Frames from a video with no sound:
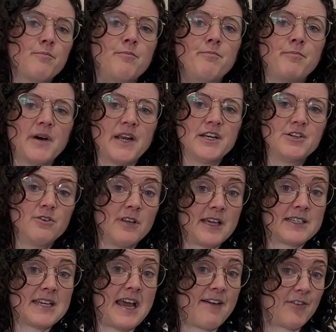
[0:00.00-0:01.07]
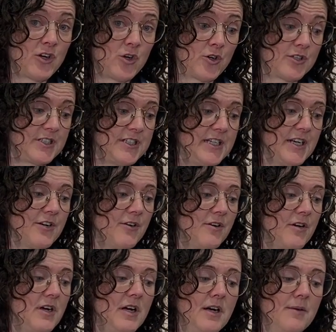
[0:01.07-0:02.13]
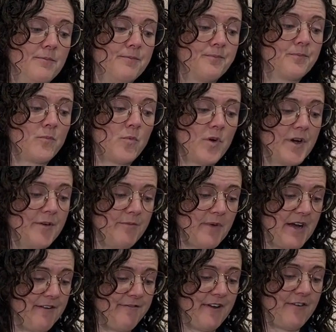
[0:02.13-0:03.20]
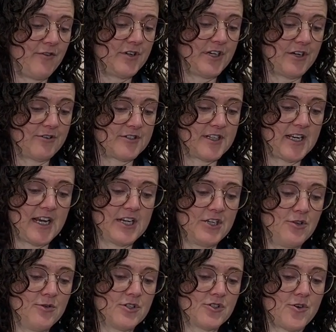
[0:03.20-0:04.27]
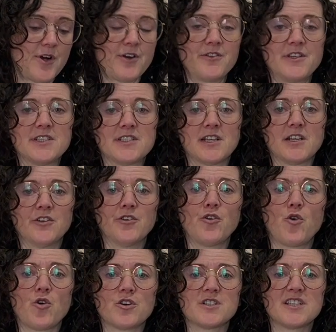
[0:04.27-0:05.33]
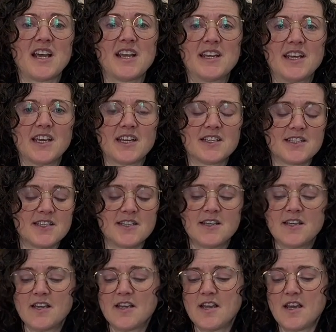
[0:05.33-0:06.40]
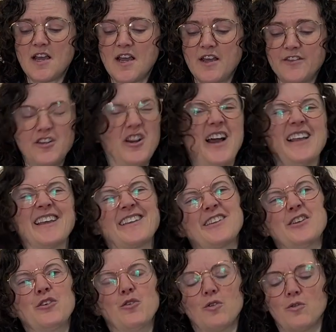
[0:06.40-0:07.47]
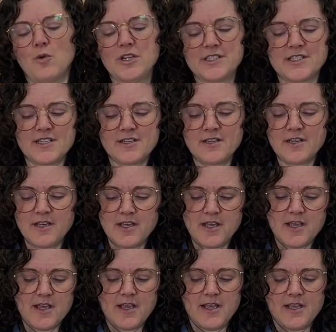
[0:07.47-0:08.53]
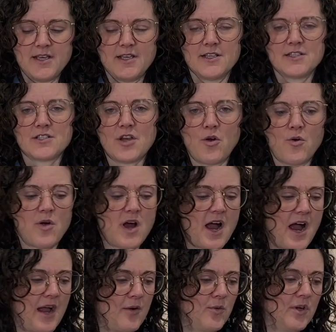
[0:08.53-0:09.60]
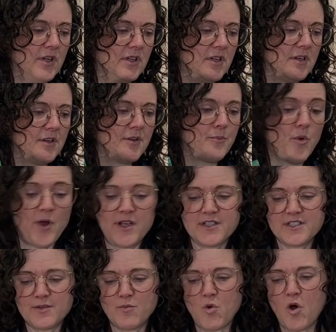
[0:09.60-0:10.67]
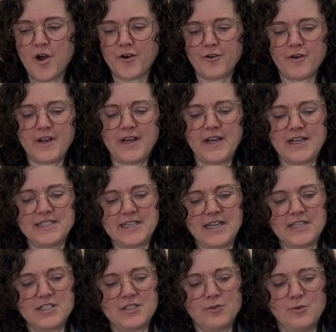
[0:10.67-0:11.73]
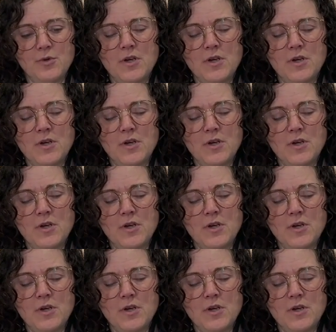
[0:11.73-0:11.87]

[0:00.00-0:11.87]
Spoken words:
But I do like to have a cooked dinner. One of my favorite dinners that I do enjoy are these little Knorr sidekicks. I like the noodle ones. So I will boil some water, and I tend to,